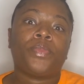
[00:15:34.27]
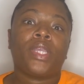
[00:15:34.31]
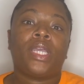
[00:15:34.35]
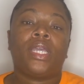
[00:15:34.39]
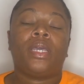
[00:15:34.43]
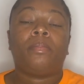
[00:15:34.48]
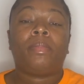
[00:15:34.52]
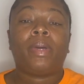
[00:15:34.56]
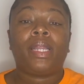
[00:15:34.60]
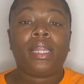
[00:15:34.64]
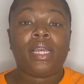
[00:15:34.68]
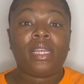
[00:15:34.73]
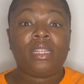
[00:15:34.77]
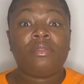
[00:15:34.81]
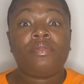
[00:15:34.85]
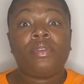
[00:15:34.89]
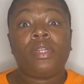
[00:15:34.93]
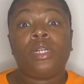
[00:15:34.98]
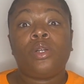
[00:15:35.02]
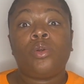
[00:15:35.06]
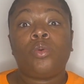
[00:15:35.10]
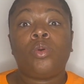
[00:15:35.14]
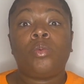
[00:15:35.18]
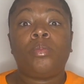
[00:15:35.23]
My next
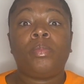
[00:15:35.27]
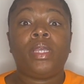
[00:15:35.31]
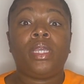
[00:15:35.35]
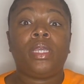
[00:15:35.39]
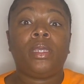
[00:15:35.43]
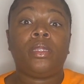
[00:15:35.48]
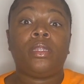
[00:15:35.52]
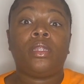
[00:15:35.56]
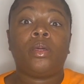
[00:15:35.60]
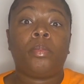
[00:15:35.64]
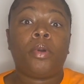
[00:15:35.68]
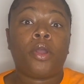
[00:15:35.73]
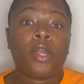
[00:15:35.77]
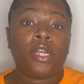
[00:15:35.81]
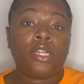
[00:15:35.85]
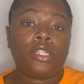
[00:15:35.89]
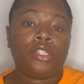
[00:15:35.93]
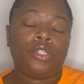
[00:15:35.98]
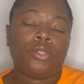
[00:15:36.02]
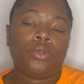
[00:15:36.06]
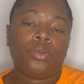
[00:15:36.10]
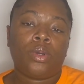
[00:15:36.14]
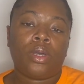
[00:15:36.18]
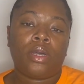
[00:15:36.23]
video will be the part
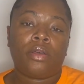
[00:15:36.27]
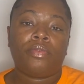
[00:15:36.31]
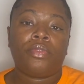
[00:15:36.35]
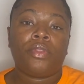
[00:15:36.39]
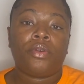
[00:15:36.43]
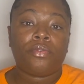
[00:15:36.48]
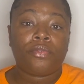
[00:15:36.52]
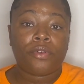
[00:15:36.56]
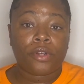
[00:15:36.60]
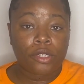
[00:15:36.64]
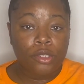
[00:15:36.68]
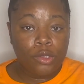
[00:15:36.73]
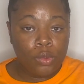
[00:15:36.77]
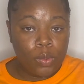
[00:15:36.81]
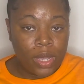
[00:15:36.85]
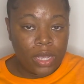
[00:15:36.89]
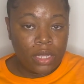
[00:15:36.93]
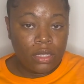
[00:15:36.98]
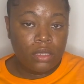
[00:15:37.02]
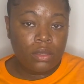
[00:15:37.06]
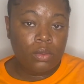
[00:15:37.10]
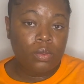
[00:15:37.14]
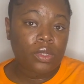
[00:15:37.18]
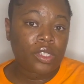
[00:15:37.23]
2 of the first
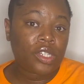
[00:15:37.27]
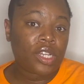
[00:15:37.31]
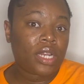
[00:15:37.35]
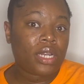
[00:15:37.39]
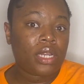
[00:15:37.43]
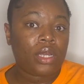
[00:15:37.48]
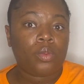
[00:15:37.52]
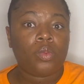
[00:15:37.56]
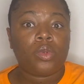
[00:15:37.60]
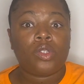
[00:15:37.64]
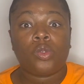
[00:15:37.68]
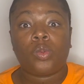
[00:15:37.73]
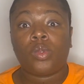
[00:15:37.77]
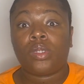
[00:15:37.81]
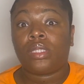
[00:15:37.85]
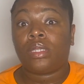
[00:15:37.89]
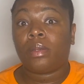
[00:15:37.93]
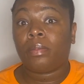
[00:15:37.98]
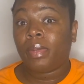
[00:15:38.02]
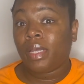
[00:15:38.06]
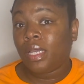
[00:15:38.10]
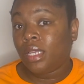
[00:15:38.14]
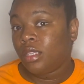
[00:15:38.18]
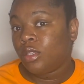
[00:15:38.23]
wax which I did, which was a
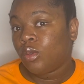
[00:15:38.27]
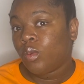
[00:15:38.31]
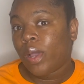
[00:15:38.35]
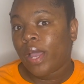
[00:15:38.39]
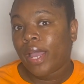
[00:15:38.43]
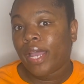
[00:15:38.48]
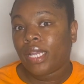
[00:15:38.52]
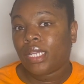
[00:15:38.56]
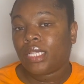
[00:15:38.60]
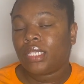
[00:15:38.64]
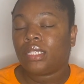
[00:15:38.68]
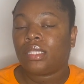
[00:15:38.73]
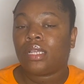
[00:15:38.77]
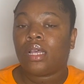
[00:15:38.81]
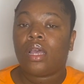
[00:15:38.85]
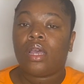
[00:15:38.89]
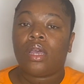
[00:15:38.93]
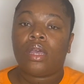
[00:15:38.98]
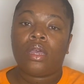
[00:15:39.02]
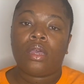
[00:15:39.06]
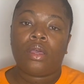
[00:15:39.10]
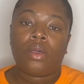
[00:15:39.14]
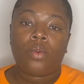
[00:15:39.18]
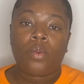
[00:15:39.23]
beeswax
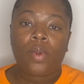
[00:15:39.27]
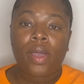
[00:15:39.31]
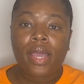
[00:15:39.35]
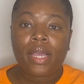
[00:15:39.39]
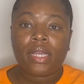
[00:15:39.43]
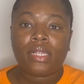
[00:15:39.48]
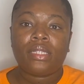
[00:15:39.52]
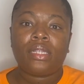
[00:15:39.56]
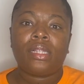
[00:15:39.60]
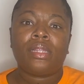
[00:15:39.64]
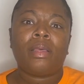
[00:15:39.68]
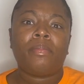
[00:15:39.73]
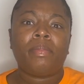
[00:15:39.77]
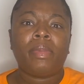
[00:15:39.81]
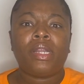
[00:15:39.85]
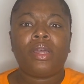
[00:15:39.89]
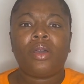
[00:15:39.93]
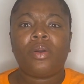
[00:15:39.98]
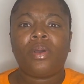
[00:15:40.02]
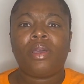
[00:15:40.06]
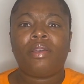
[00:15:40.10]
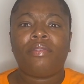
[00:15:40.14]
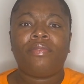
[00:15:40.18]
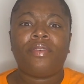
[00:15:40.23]
wax. So let me
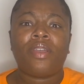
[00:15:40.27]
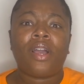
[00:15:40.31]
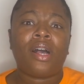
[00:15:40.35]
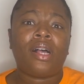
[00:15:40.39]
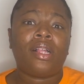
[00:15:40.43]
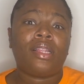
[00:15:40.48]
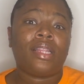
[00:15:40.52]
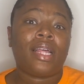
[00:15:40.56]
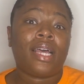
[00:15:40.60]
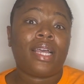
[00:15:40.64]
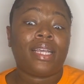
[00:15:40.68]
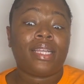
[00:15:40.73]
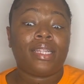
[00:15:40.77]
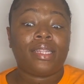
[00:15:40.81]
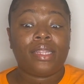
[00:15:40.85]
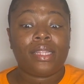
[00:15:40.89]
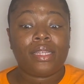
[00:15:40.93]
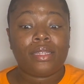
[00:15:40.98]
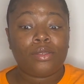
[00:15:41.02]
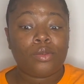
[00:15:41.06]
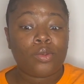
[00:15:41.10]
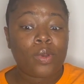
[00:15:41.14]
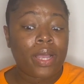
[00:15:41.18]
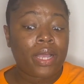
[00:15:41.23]
know if y'all like
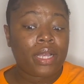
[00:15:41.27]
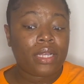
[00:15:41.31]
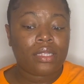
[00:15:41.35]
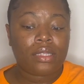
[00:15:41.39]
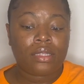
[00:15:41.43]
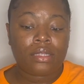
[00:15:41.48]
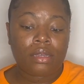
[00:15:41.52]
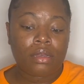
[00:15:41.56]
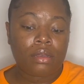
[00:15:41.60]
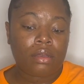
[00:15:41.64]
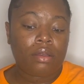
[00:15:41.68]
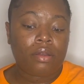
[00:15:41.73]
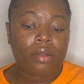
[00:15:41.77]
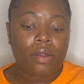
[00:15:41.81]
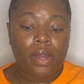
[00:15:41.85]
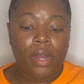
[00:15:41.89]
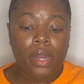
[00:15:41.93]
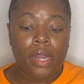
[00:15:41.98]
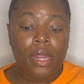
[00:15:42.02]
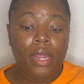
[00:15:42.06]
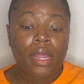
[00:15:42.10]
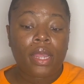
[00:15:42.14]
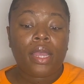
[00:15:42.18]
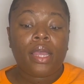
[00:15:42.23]
this wax, or
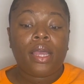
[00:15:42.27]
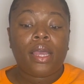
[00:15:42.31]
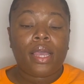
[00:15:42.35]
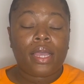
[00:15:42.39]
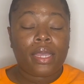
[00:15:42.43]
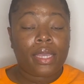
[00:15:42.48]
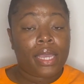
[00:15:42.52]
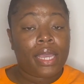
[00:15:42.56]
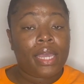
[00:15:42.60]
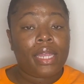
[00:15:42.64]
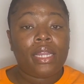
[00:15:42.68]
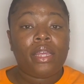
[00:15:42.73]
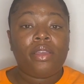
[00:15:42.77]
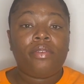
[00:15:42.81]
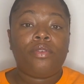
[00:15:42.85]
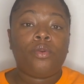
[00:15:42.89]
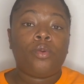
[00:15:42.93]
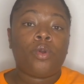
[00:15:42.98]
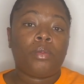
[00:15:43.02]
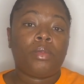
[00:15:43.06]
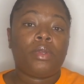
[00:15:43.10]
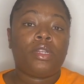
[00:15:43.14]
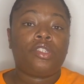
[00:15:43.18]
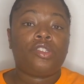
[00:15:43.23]
again, if you
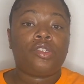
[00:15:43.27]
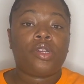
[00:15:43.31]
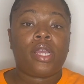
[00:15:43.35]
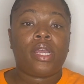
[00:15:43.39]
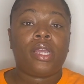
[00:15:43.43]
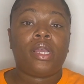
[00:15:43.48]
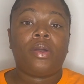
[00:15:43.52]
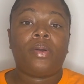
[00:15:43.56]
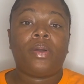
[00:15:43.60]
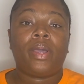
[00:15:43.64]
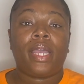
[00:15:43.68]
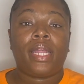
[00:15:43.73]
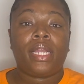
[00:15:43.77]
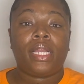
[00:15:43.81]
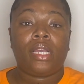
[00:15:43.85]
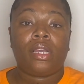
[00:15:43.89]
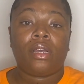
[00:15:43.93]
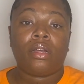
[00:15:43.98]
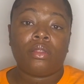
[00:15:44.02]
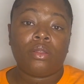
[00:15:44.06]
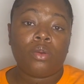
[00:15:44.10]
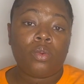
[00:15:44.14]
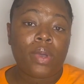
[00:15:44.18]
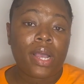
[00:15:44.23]
want me to try out any
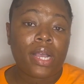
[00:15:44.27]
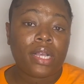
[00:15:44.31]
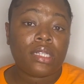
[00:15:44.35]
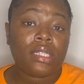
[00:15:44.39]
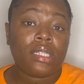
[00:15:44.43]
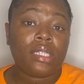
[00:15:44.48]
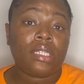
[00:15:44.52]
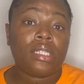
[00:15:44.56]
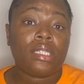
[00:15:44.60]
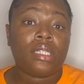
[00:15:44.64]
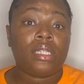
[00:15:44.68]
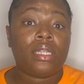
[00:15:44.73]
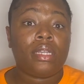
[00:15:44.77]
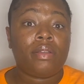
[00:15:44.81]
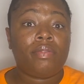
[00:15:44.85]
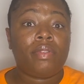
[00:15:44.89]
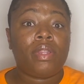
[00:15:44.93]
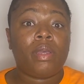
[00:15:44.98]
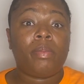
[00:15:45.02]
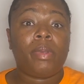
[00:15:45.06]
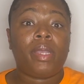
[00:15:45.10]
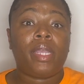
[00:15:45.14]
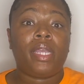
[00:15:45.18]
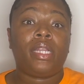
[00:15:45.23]
other waxes, leave
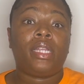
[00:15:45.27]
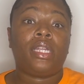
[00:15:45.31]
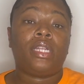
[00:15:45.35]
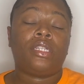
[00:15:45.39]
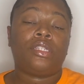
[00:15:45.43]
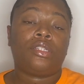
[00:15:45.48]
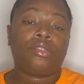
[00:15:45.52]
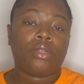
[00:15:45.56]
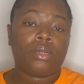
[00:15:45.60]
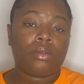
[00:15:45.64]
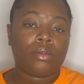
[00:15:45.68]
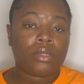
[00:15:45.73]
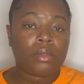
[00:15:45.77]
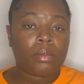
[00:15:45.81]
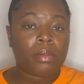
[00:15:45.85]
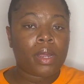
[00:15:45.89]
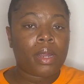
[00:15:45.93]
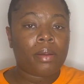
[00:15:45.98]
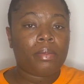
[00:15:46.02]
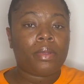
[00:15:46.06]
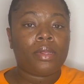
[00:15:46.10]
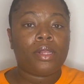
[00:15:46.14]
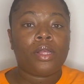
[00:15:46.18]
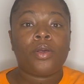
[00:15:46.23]
them in the description bar
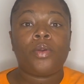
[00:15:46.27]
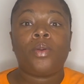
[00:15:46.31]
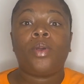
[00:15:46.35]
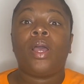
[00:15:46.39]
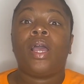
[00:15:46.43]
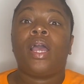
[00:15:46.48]
below.